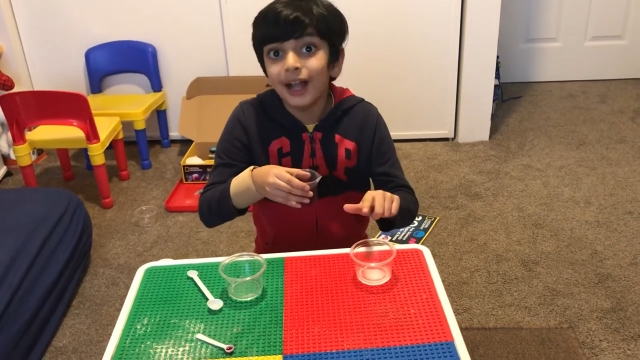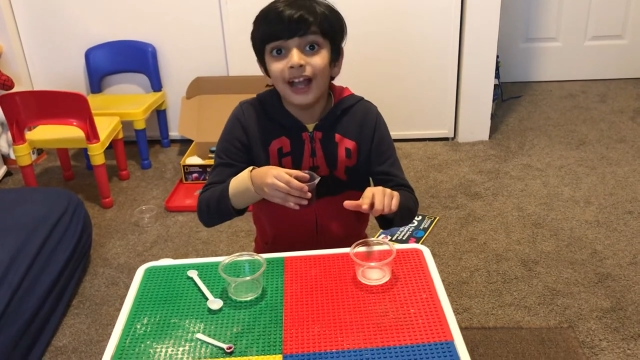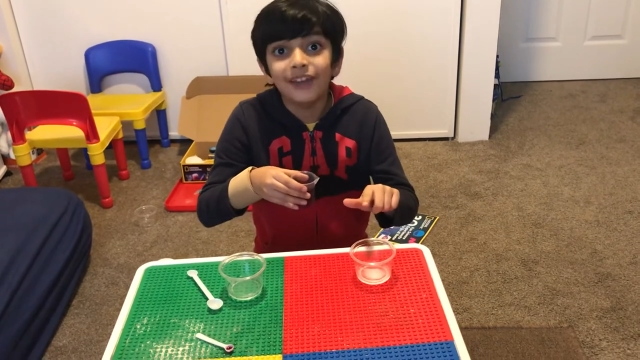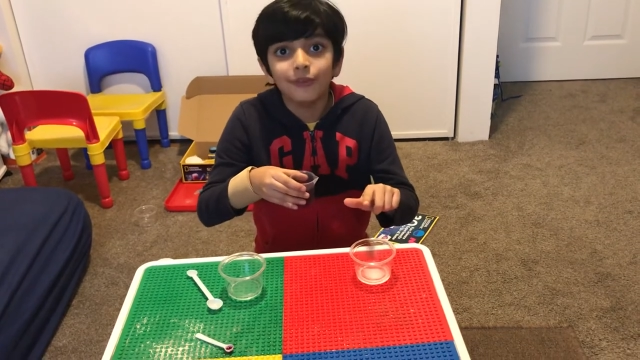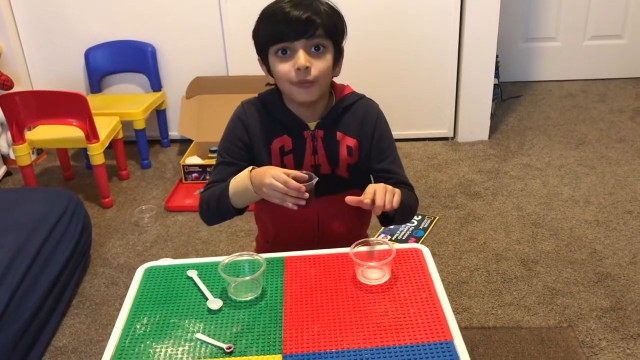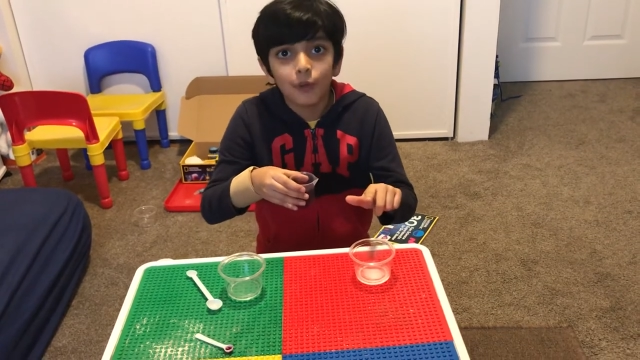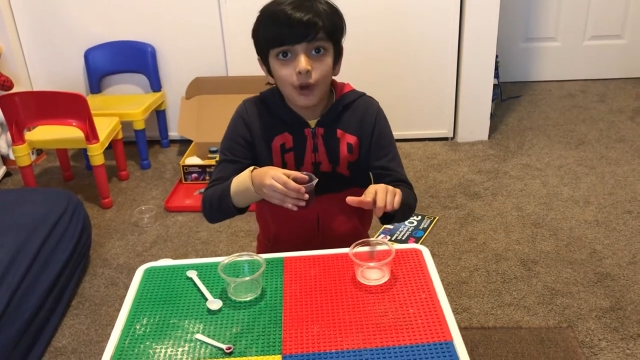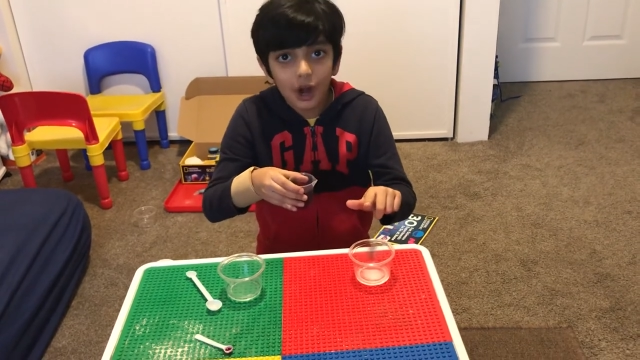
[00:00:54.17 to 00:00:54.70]

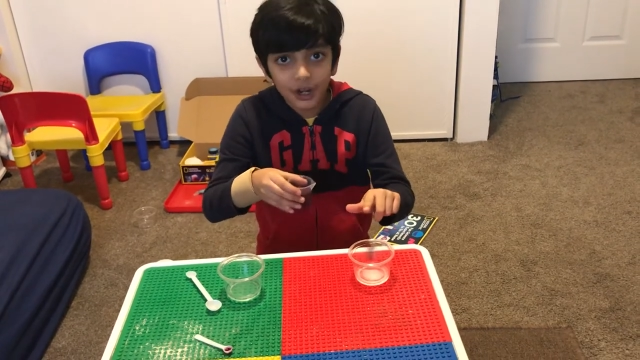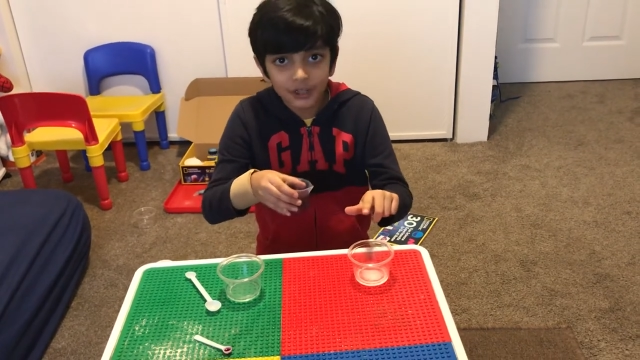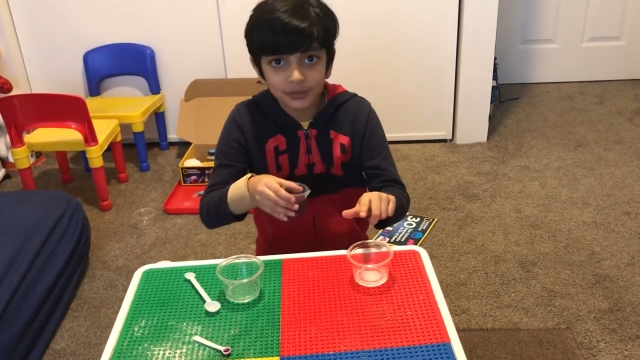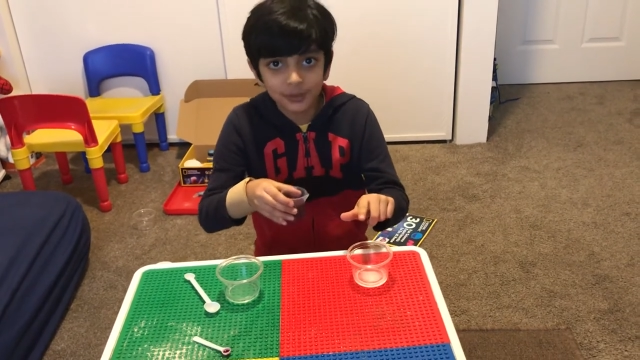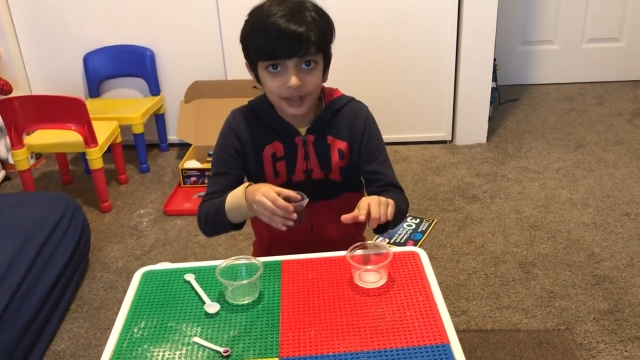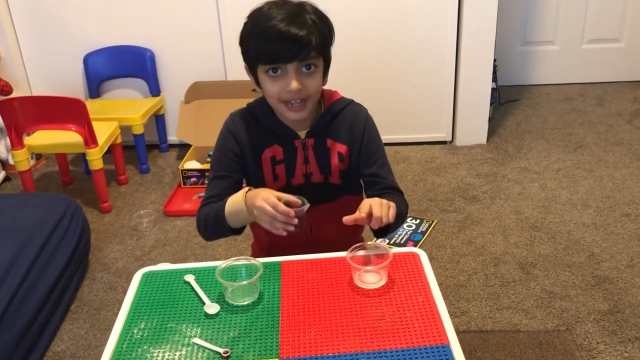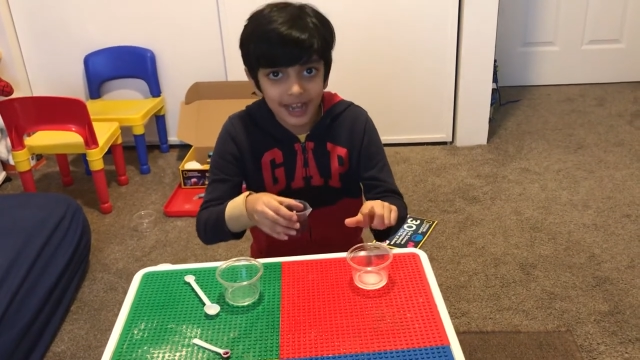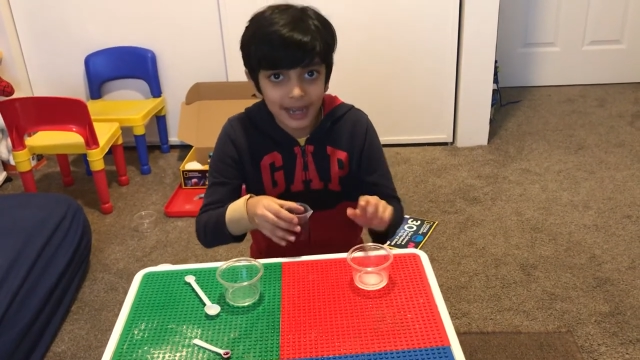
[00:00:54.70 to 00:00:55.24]
and watch
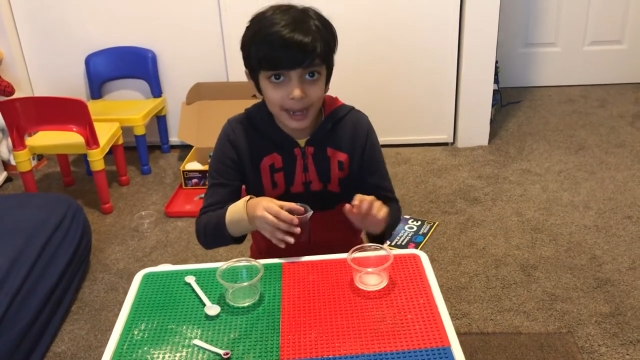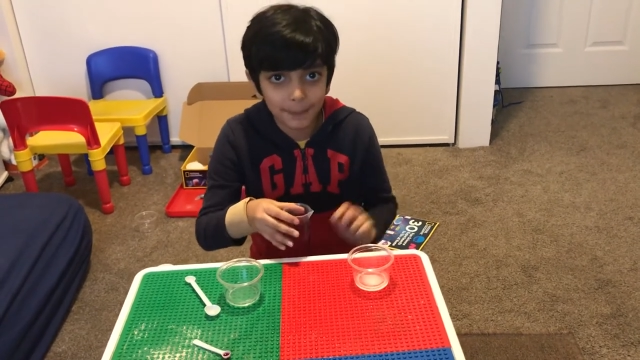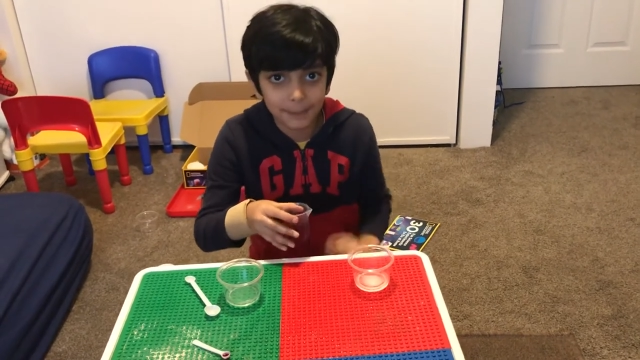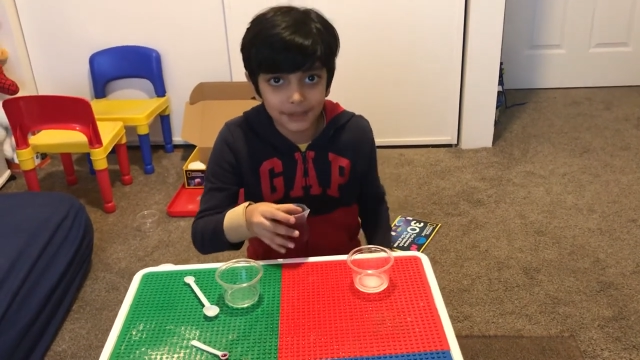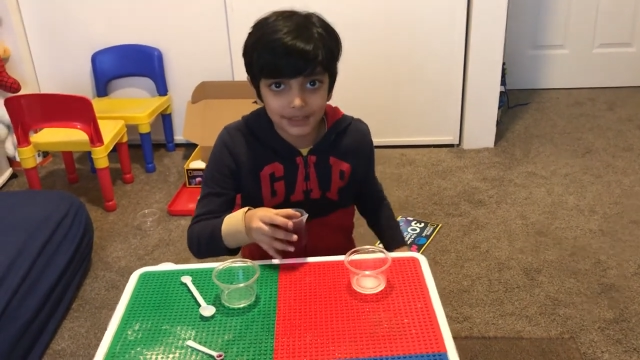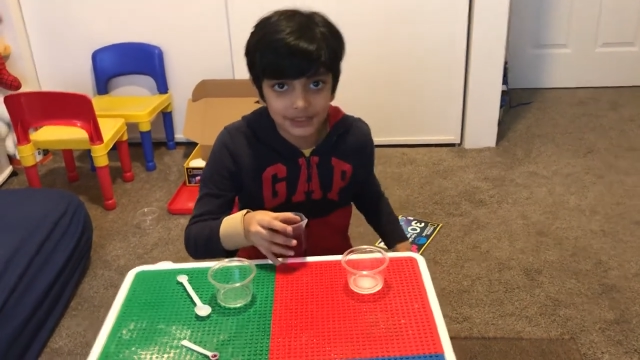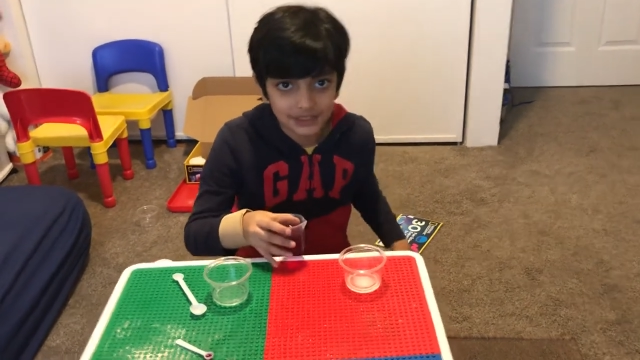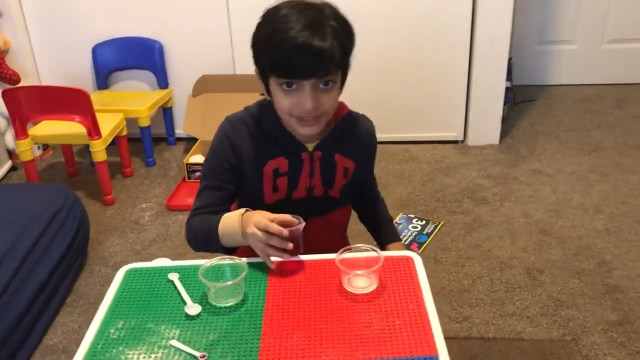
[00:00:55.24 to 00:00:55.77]
what
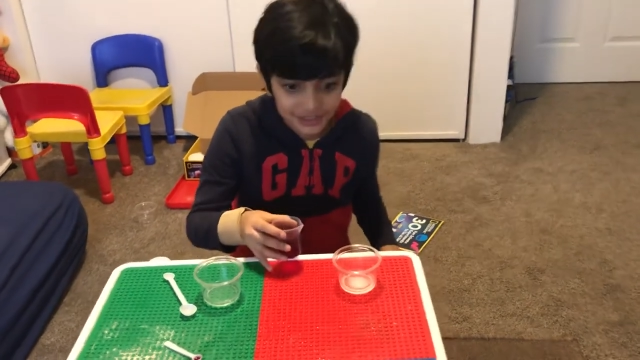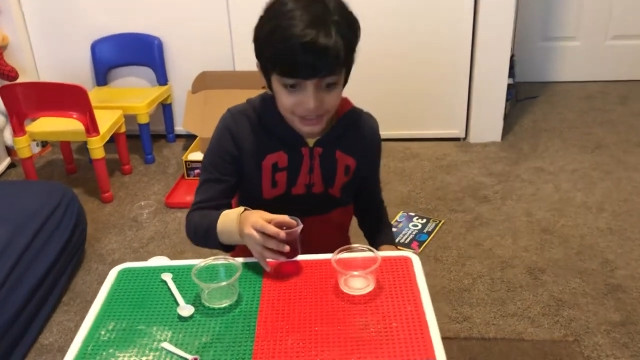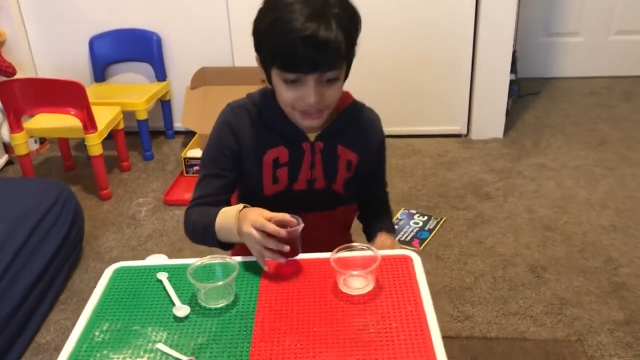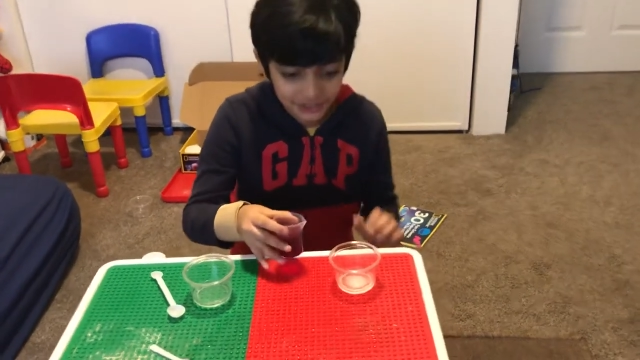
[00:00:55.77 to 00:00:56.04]
happens.